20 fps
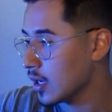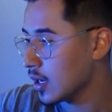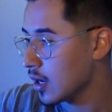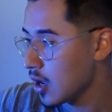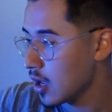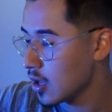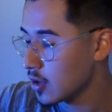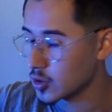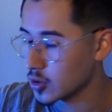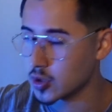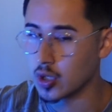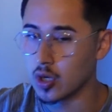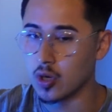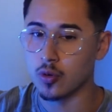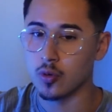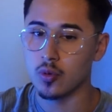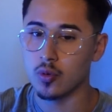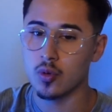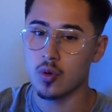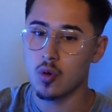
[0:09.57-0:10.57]

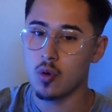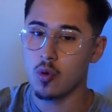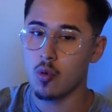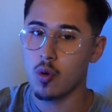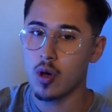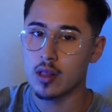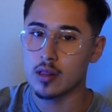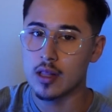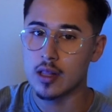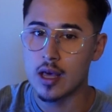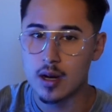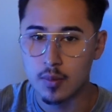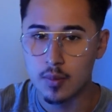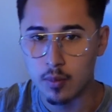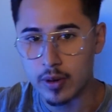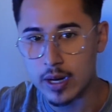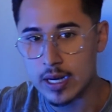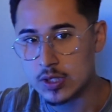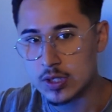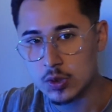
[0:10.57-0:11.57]
So, where a lot of
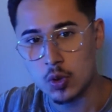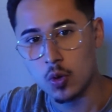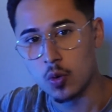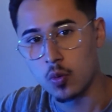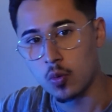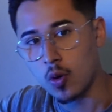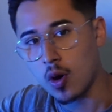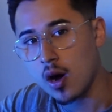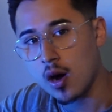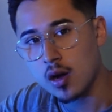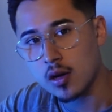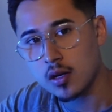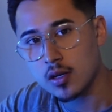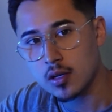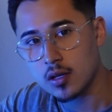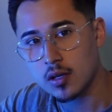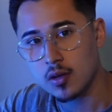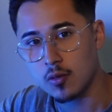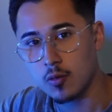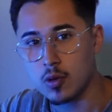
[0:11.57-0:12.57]
brands go wrong
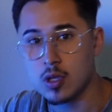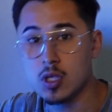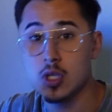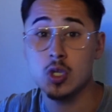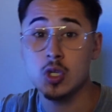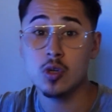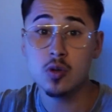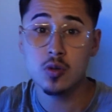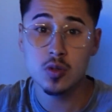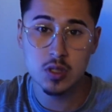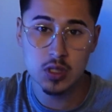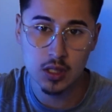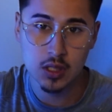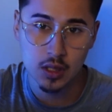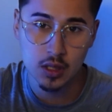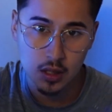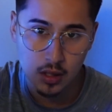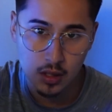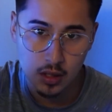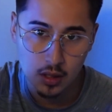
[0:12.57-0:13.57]
when using
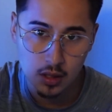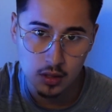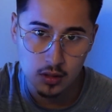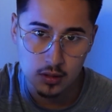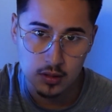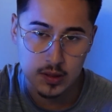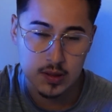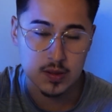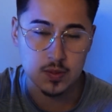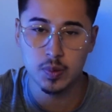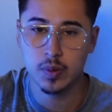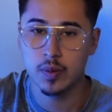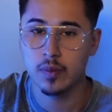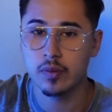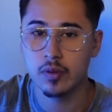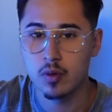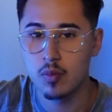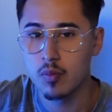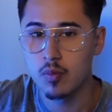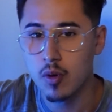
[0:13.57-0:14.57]
this
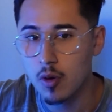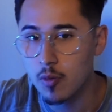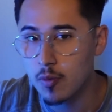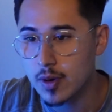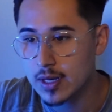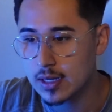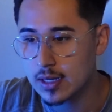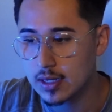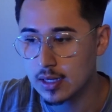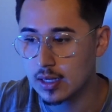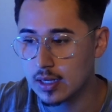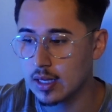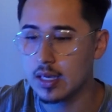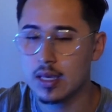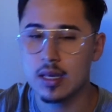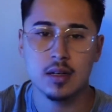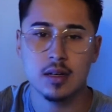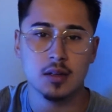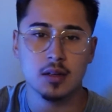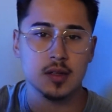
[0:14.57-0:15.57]
pivotal moment
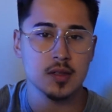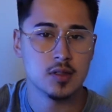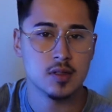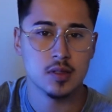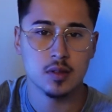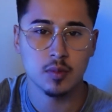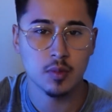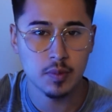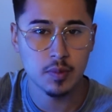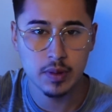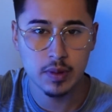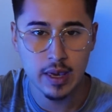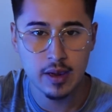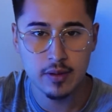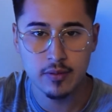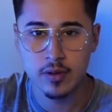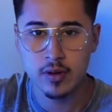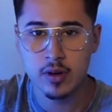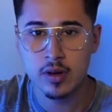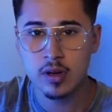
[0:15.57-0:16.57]
in consumer
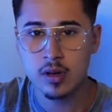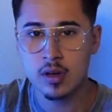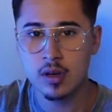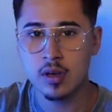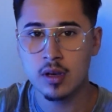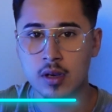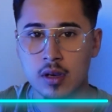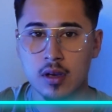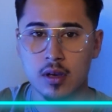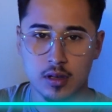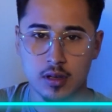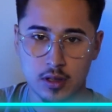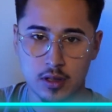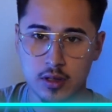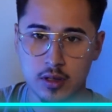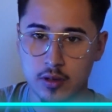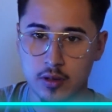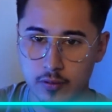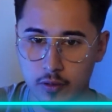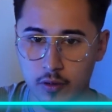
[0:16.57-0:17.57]
behavior,
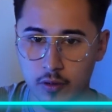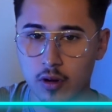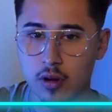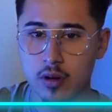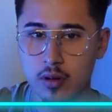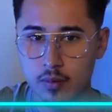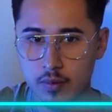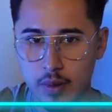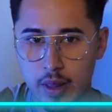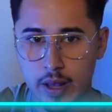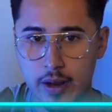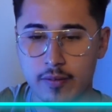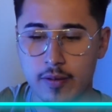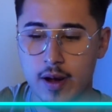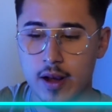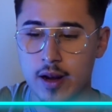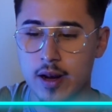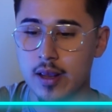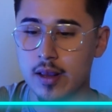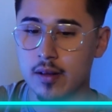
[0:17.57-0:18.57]
Q4, Black
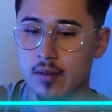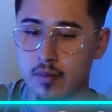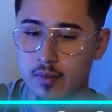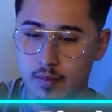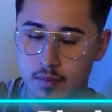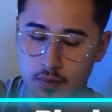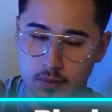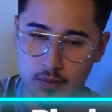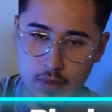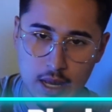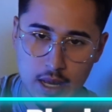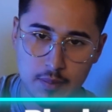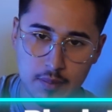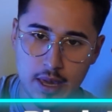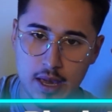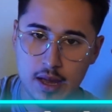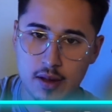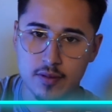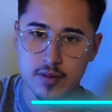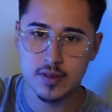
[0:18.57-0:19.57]
Friday, buying
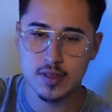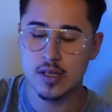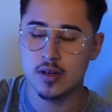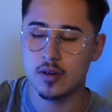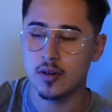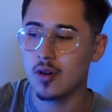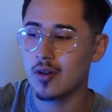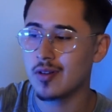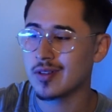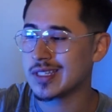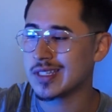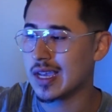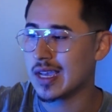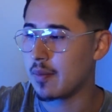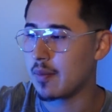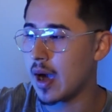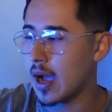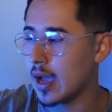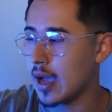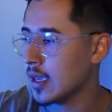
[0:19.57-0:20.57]
behaviors at an all-time
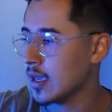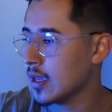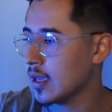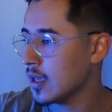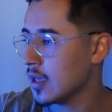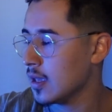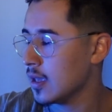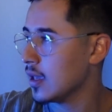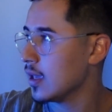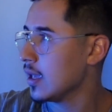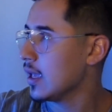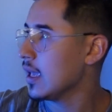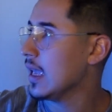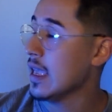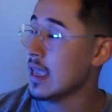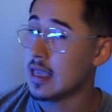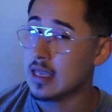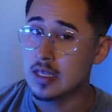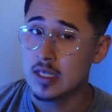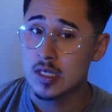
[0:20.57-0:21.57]
high,
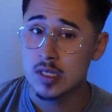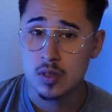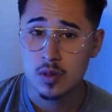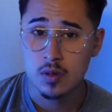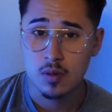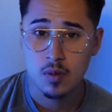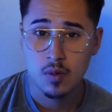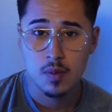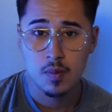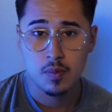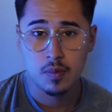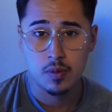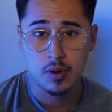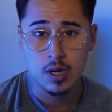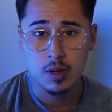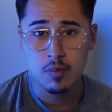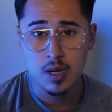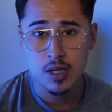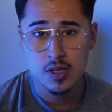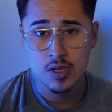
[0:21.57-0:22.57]
is pretty
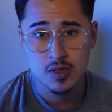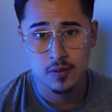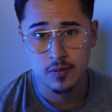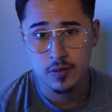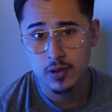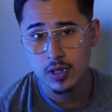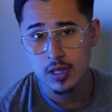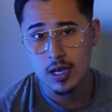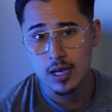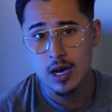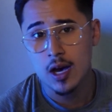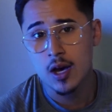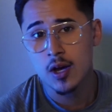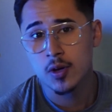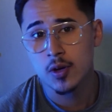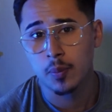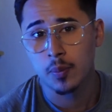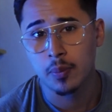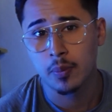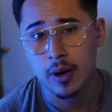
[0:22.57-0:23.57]
much severely
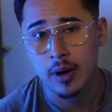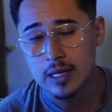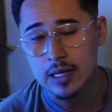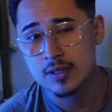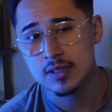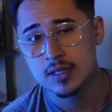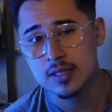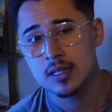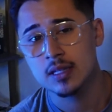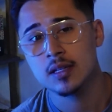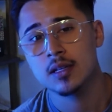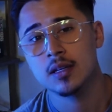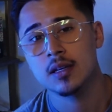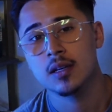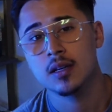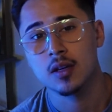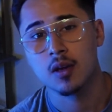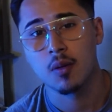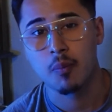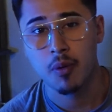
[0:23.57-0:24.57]
underpricing
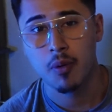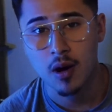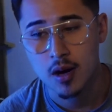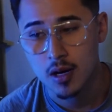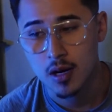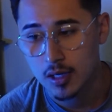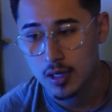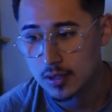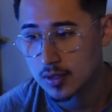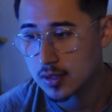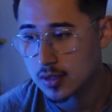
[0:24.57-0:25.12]
your products.